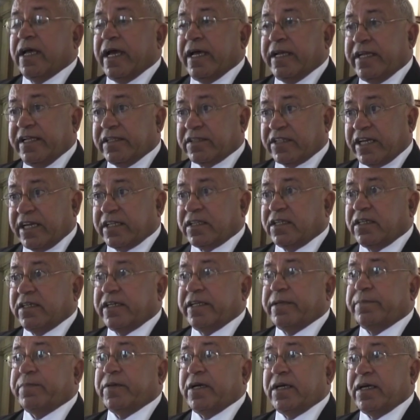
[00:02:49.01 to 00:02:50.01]
And he
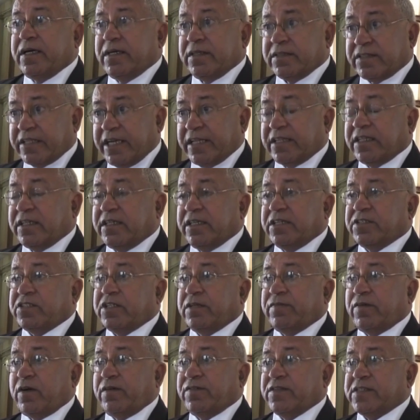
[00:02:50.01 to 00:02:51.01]
threatened the, uh, threatened the
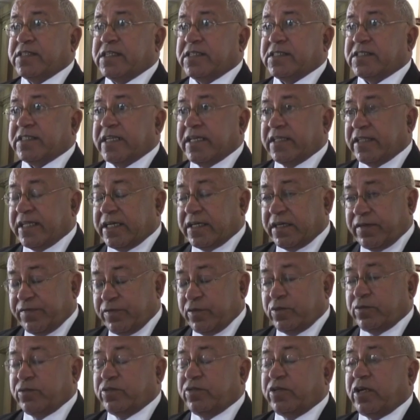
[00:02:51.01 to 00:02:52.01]
chief officers, saying that
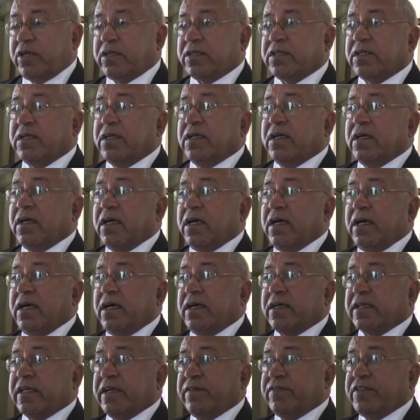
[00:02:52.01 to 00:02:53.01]
if you do not
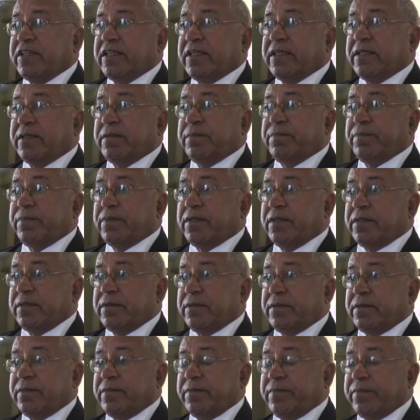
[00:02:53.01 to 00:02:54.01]
uh, give the,
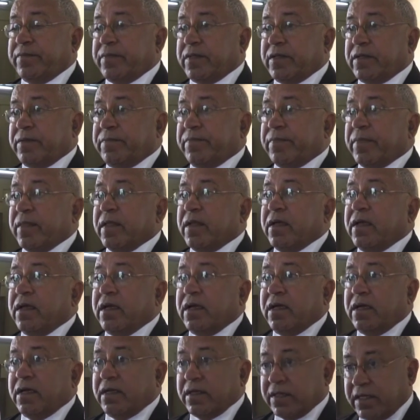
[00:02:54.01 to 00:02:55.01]
um,
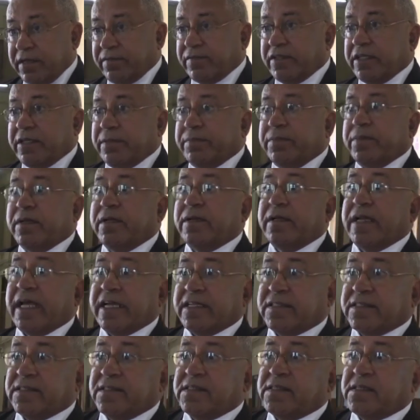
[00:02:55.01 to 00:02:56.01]
uh, uh, give the uh,
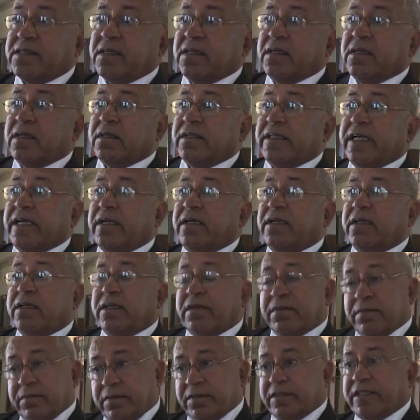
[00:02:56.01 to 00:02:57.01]
license, then
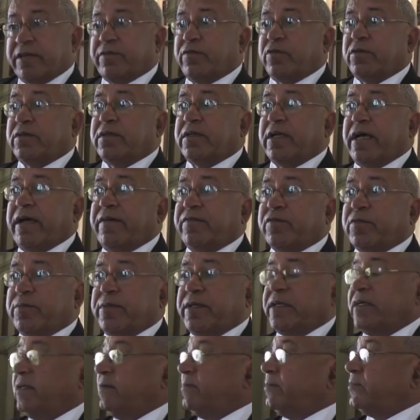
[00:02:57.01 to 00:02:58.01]
uh, they would have to
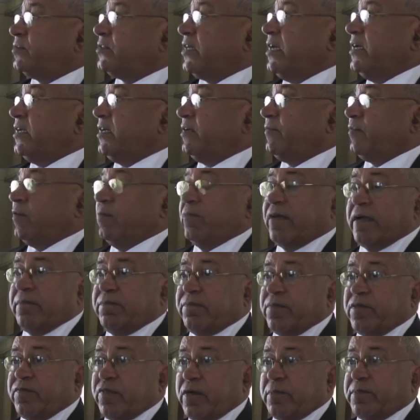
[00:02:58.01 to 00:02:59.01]
be shunted from,
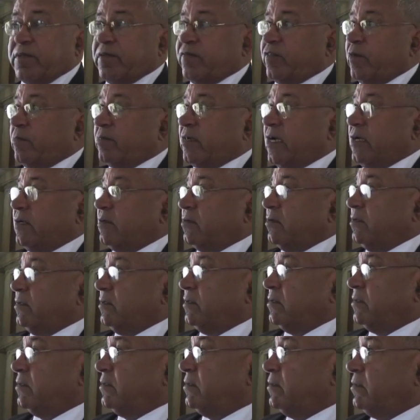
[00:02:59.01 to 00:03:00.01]
one, from, from Kanagma.